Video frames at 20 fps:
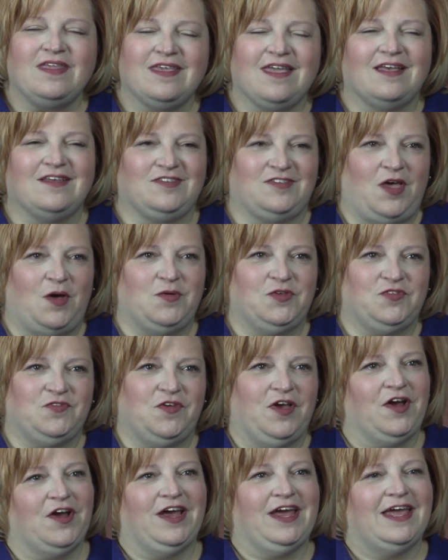yes, that was
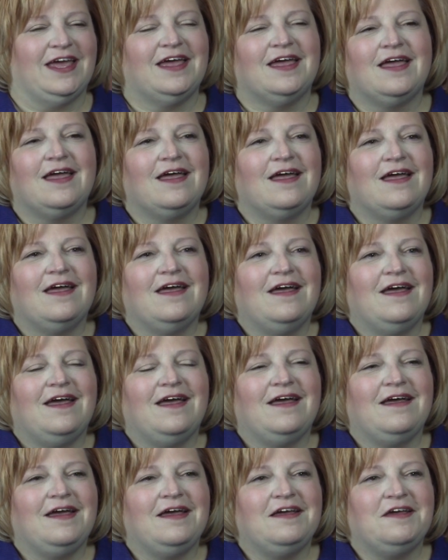very,
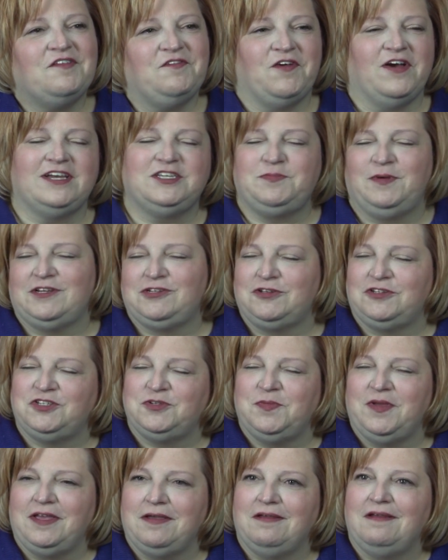very special
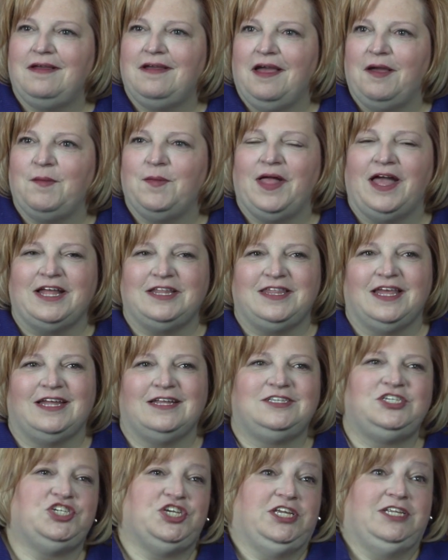to me. I'm glad
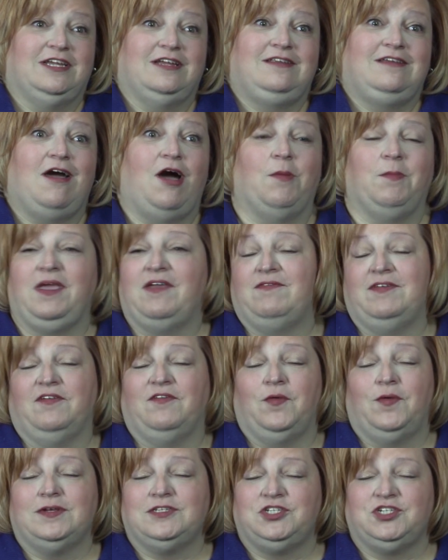that she did come, even if
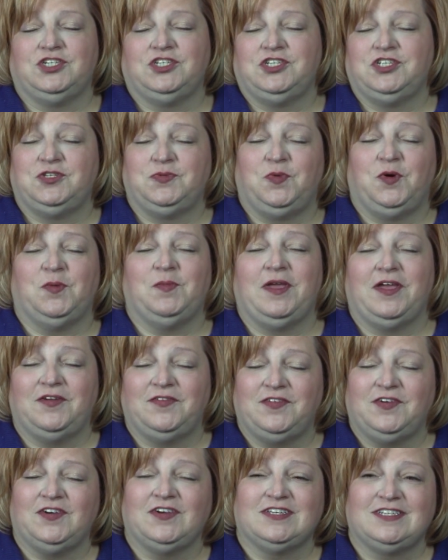it was just to support me
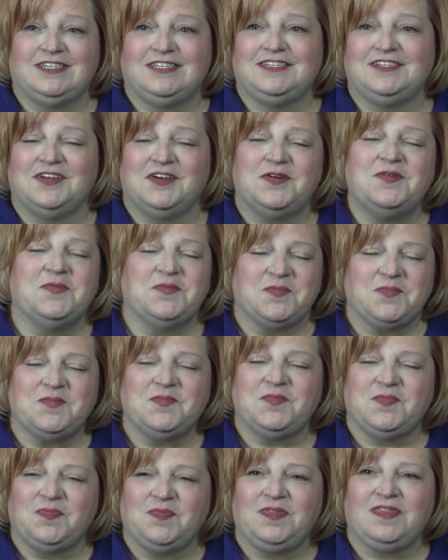at first. So
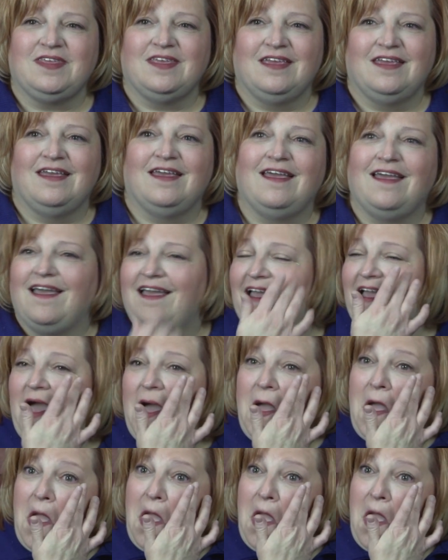yeah.